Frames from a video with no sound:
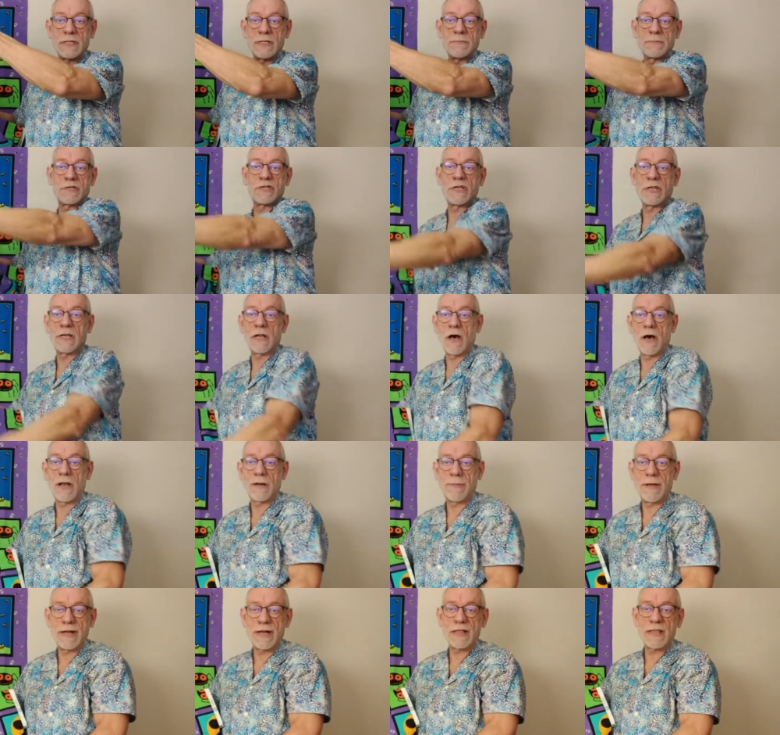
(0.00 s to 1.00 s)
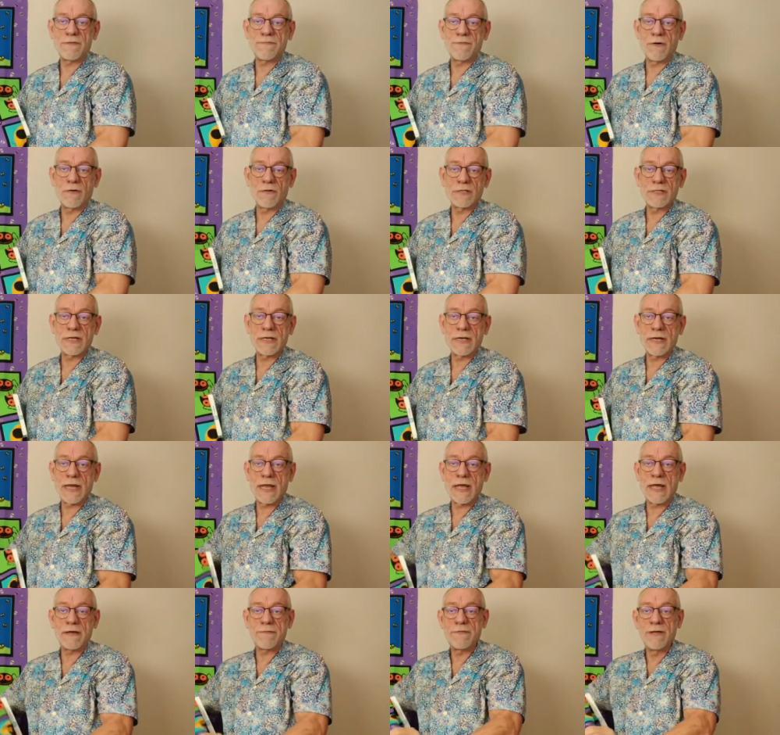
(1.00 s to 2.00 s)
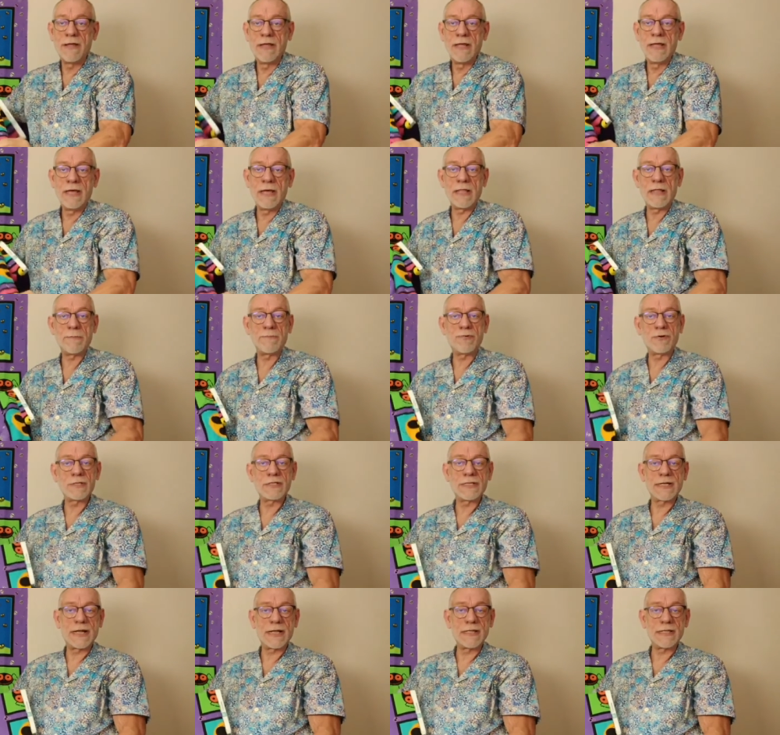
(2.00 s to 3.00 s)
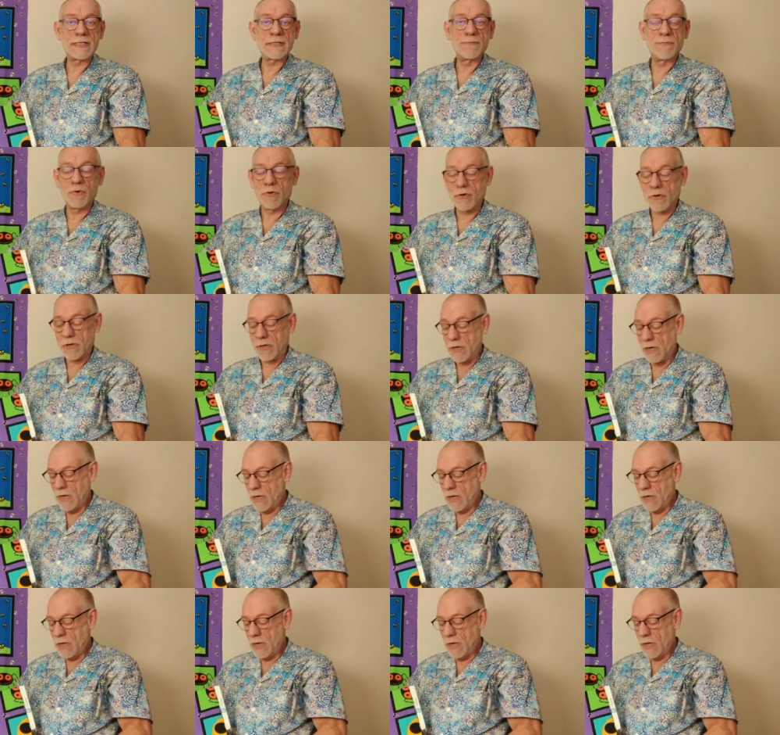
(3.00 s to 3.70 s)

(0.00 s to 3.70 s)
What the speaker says: and the machine automatically folds it in half and then puts it on this board.